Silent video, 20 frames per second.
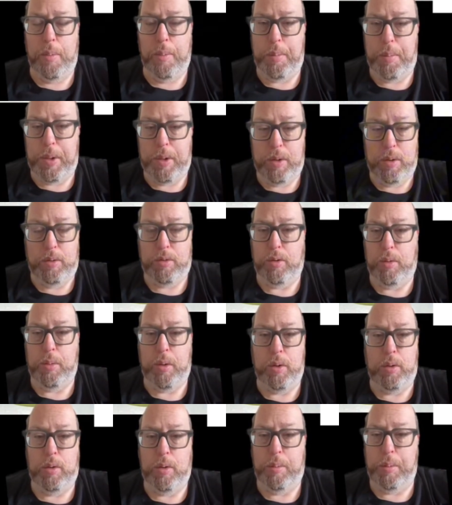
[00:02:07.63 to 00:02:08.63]
beautiful
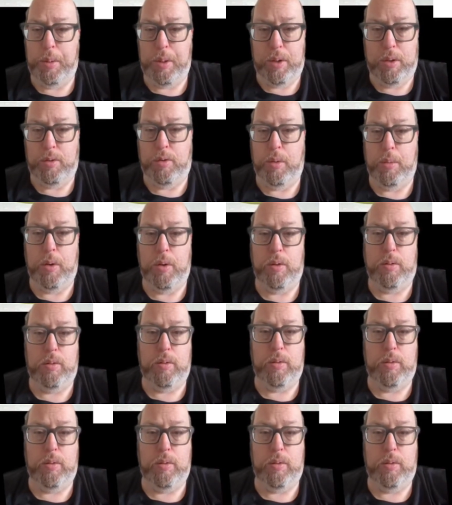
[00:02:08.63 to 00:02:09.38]
model, beautiful model.